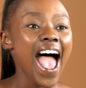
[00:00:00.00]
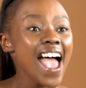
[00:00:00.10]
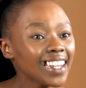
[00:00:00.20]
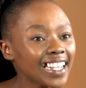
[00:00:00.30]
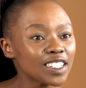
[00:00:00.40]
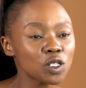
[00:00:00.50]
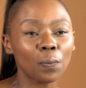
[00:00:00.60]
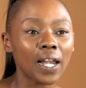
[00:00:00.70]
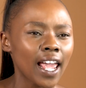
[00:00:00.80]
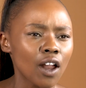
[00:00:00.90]
and I get to
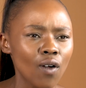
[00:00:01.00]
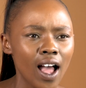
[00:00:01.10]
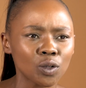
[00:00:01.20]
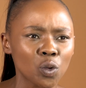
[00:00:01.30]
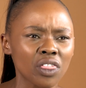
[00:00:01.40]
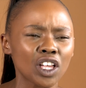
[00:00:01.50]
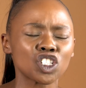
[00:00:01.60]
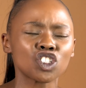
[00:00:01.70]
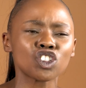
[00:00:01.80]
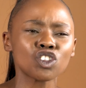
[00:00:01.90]
play around with
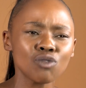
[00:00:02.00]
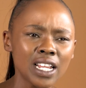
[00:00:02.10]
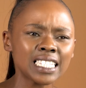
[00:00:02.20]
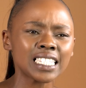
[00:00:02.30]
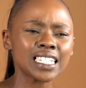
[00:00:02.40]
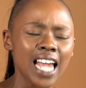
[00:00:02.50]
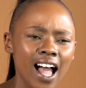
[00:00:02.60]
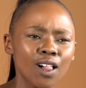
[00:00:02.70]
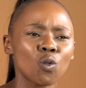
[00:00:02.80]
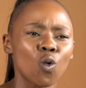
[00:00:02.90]
a street
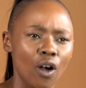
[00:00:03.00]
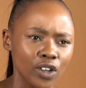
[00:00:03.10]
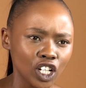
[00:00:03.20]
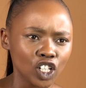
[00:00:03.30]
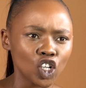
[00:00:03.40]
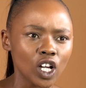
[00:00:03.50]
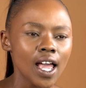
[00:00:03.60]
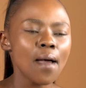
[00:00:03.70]
style warrior look.